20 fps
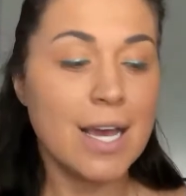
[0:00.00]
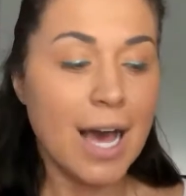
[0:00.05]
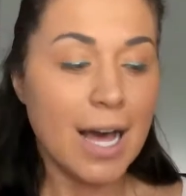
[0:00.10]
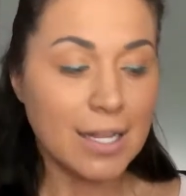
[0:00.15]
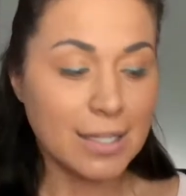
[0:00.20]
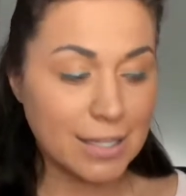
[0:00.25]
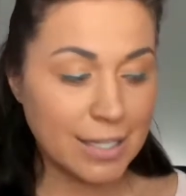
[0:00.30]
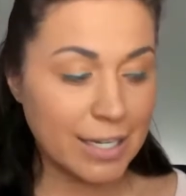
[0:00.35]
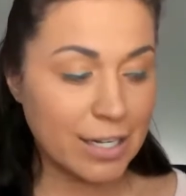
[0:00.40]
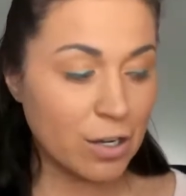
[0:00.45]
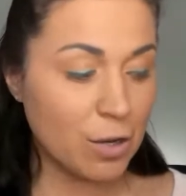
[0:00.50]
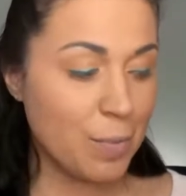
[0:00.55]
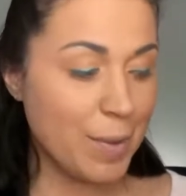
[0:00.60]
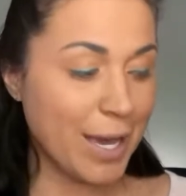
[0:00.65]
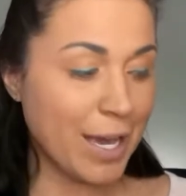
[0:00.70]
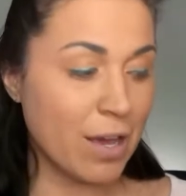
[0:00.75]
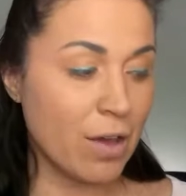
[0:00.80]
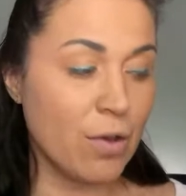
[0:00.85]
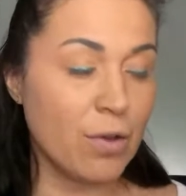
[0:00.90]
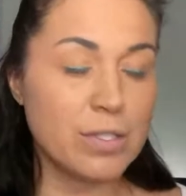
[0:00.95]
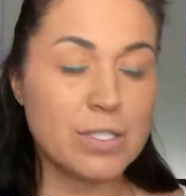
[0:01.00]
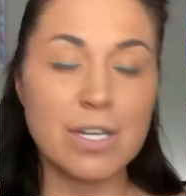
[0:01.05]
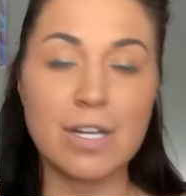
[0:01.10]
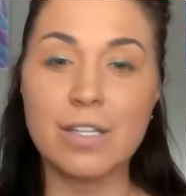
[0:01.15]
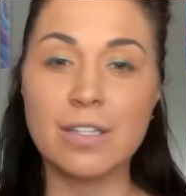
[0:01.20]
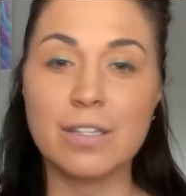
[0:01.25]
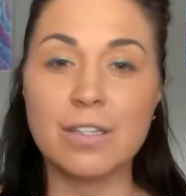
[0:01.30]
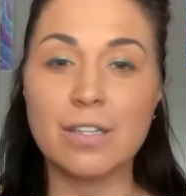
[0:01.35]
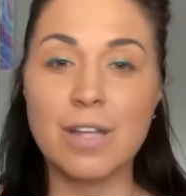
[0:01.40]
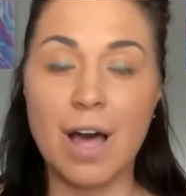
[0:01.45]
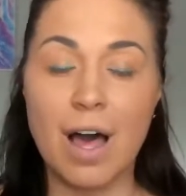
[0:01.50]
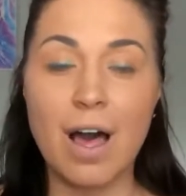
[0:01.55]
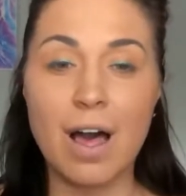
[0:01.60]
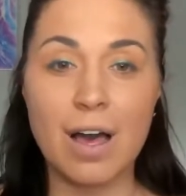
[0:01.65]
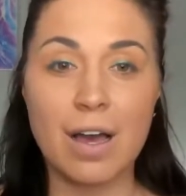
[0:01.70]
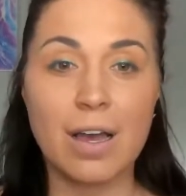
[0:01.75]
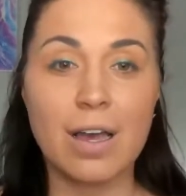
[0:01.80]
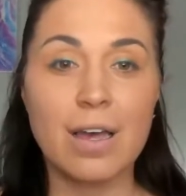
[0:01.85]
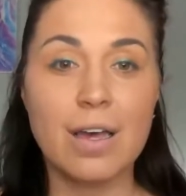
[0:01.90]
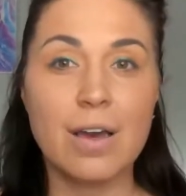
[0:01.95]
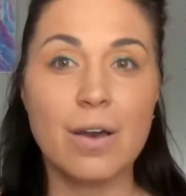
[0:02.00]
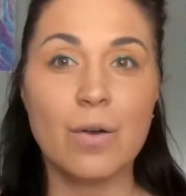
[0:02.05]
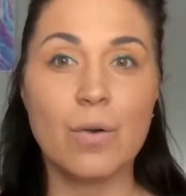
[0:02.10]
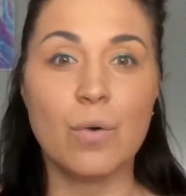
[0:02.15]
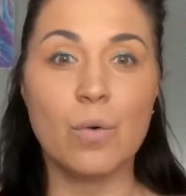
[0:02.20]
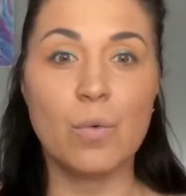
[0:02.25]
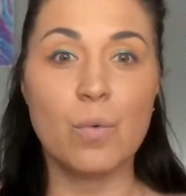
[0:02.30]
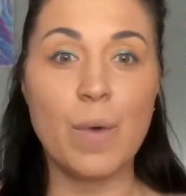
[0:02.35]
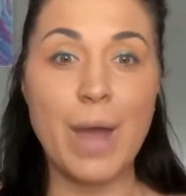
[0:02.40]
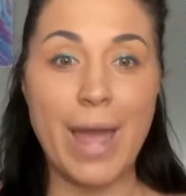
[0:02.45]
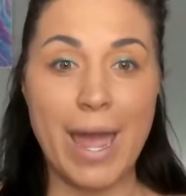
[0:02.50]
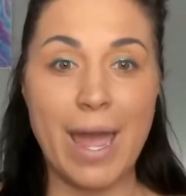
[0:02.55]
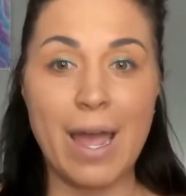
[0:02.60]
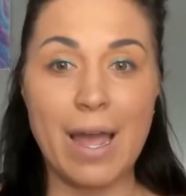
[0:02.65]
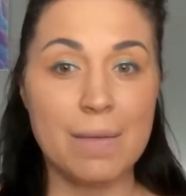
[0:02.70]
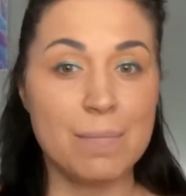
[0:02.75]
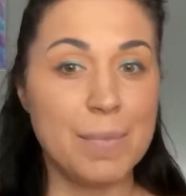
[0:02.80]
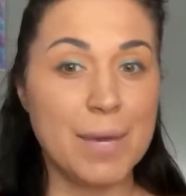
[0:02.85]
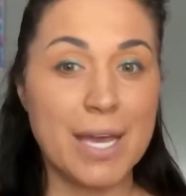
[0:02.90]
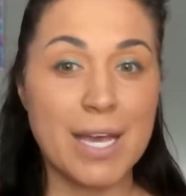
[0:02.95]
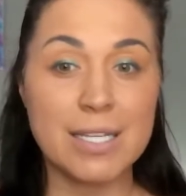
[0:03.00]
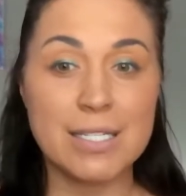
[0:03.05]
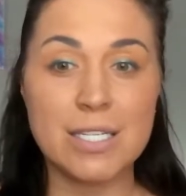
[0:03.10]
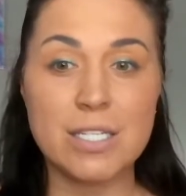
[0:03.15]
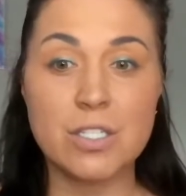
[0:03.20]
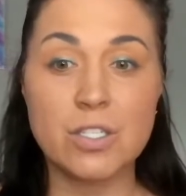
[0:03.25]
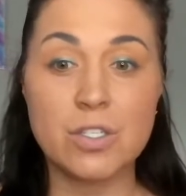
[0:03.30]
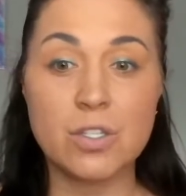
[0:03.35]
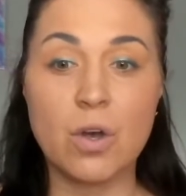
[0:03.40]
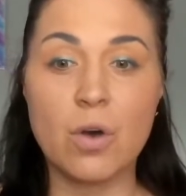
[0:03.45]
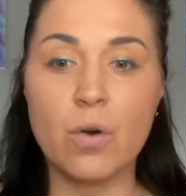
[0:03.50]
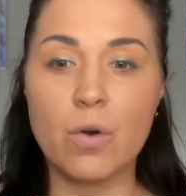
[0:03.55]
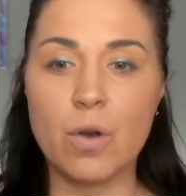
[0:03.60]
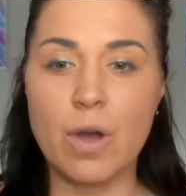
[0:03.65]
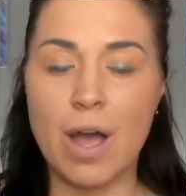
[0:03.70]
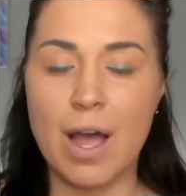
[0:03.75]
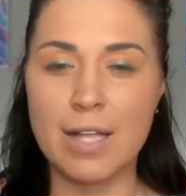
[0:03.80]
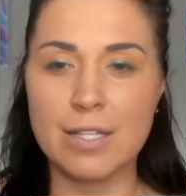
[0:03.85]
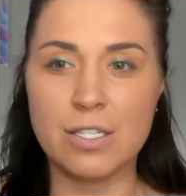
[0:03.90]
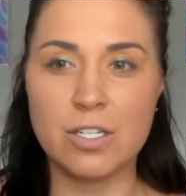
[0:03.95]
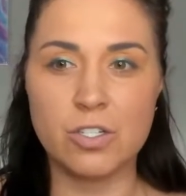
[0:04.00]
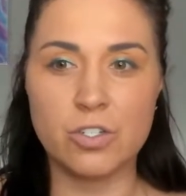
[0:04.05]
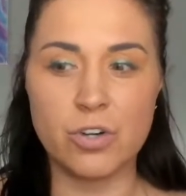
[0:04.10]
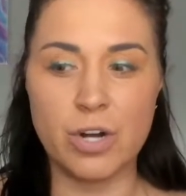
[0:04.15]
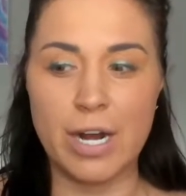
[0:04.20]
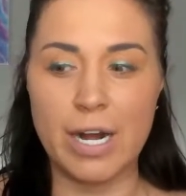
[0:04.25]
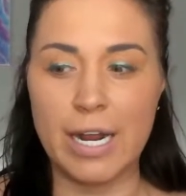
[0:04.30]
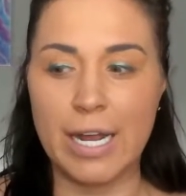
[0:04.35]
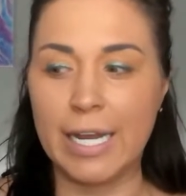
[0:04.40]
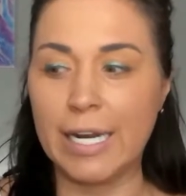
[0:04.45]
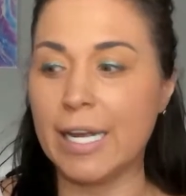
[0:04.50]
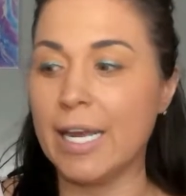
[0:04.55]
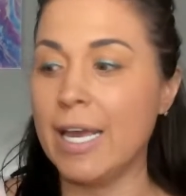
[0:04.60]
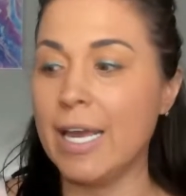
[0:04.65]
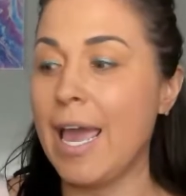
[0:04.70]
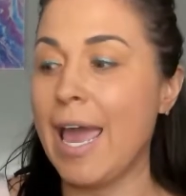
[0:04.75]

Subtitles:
A little bit goes a long way because it's so concentrated.